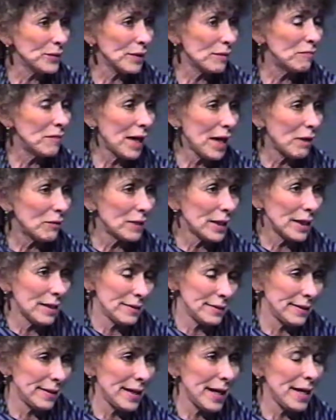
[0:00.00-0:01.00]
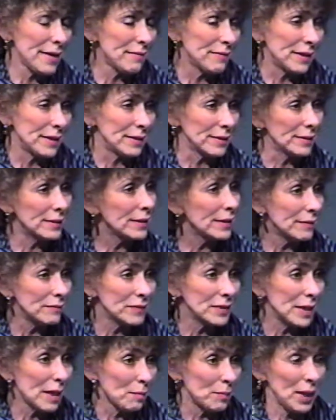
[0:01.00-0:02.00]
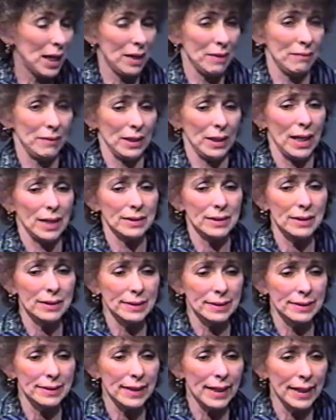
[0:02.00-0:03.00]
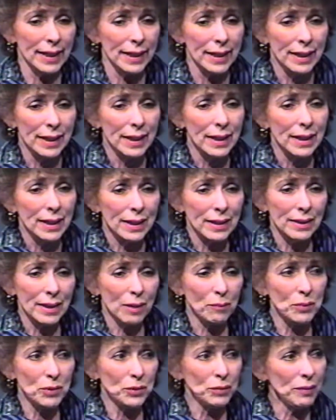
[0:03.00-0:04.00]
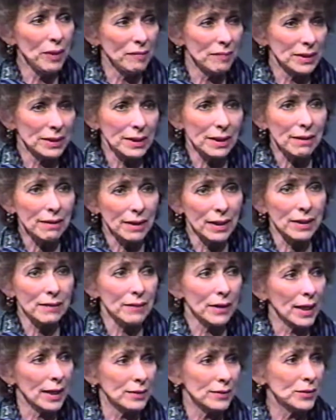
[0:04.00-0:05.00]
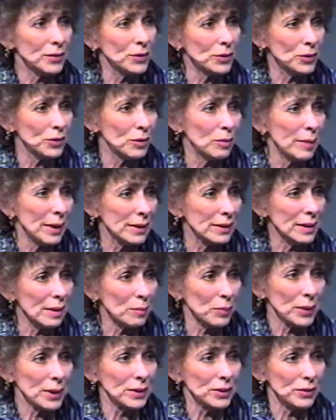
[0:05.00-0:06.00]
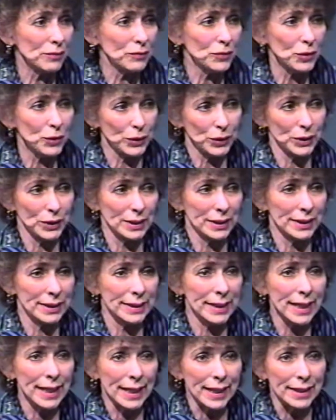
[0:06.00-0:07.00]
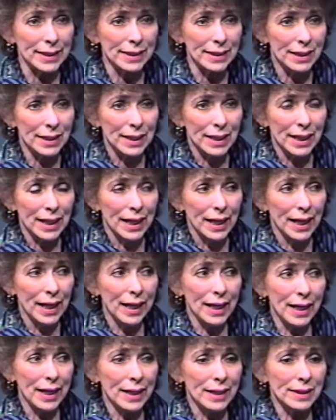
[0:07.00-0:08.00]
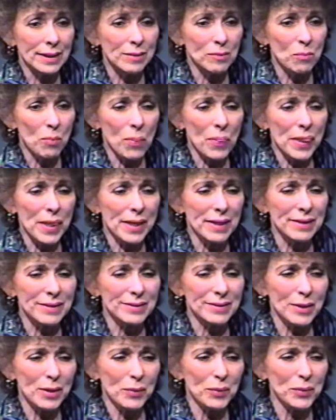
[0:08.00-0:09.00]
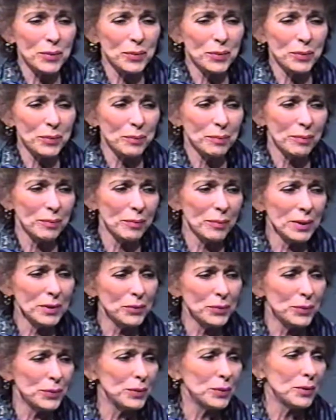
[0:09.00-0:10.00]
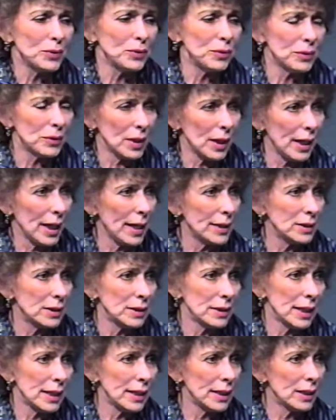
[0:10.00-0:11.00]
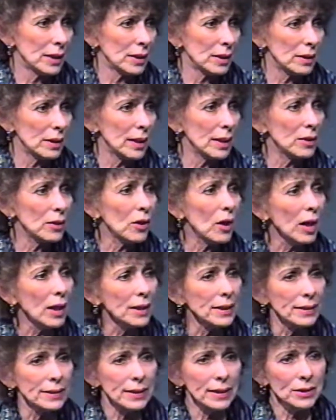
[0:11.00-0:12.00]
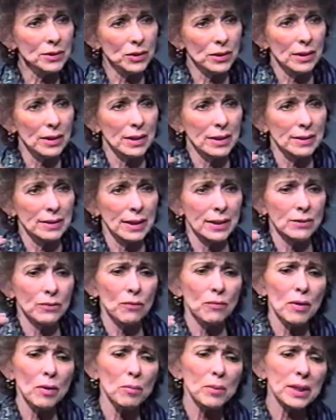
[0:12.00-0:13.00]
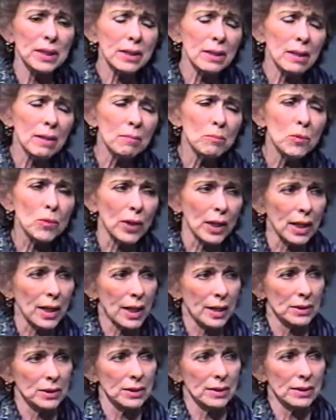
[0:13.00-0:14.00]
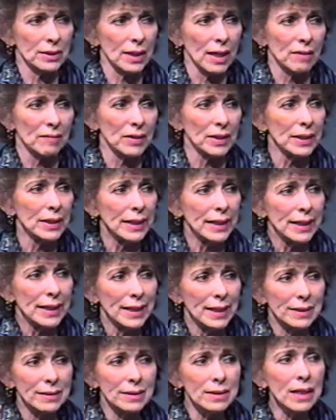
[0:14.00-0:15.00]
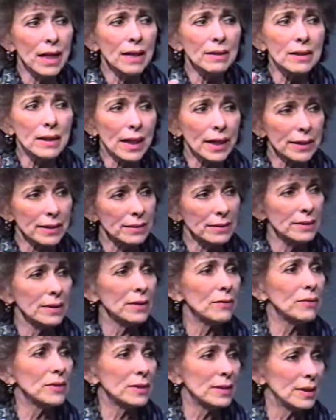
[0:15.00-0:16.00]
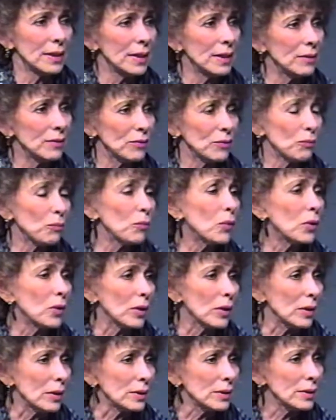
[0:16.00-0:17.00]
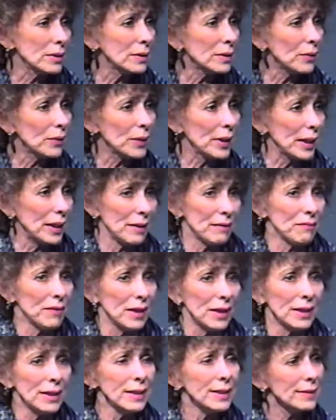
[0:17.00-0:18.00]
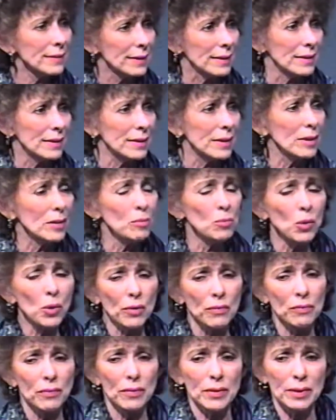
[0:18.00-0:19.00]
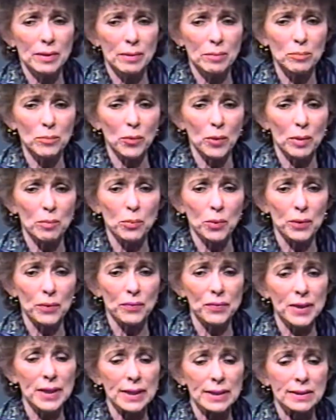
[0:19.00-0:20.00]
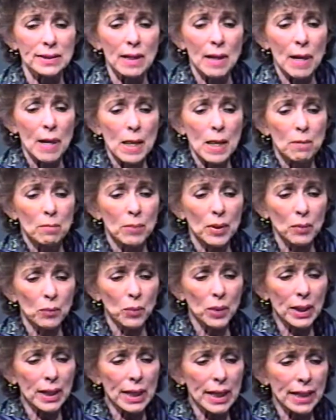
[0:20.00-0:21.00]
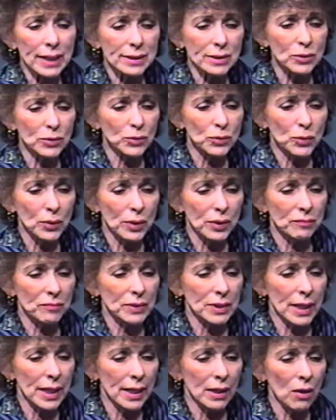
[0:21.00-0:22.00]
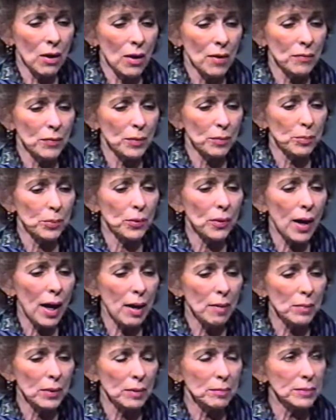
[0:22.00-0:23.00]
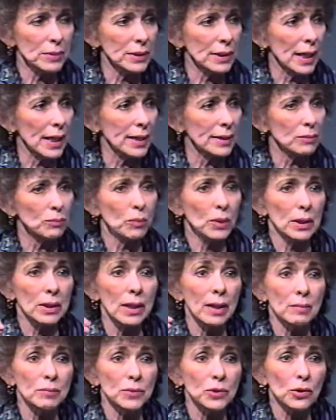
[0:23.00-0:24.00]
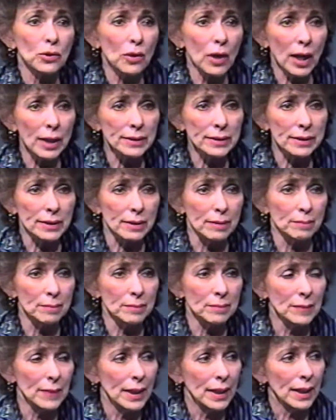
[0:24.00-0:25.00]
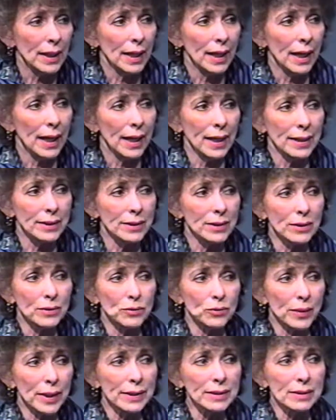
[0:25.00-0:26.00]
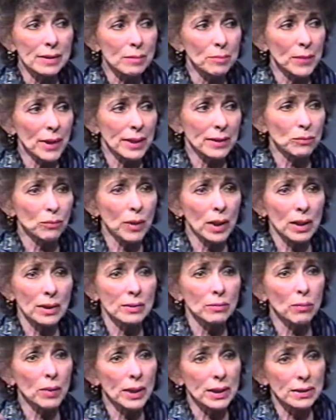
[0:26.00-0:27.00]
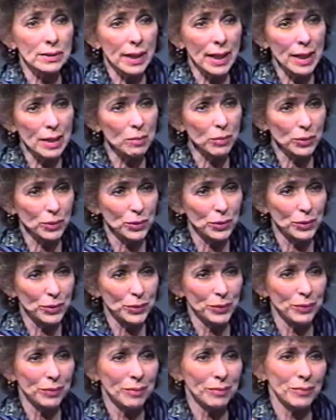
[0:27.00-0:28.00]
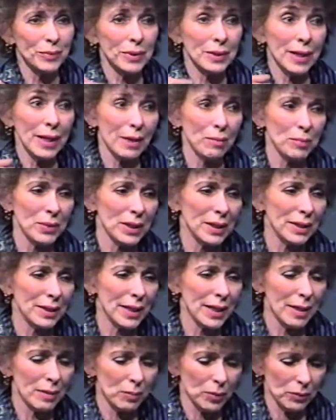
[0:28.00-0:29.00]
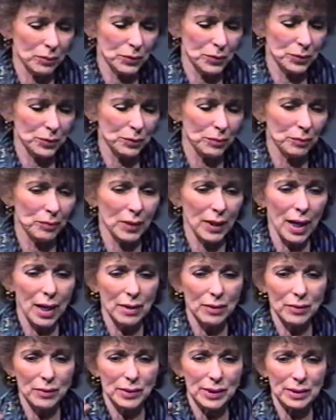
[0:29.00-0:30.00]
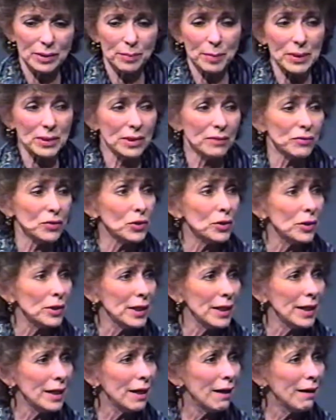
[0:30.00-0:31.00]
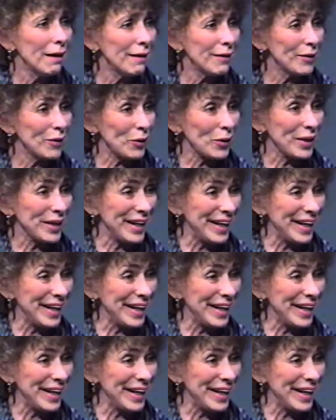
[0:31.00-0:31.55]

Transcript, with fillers: avowed atheists that have stepped out of the closet to say, now we do have this little thing in the Constitution about separation of church and state. And so you, what you do is you start agitating and, and calling attention to these things so they'll become more conscious of it. It's not that I consider this the end of the world or anything. It isn't. There are more, there are more important things. But one has to sort of take on the problems as one comes across them and address them as well as one is able to without being able to hire an expensive attorney uh, or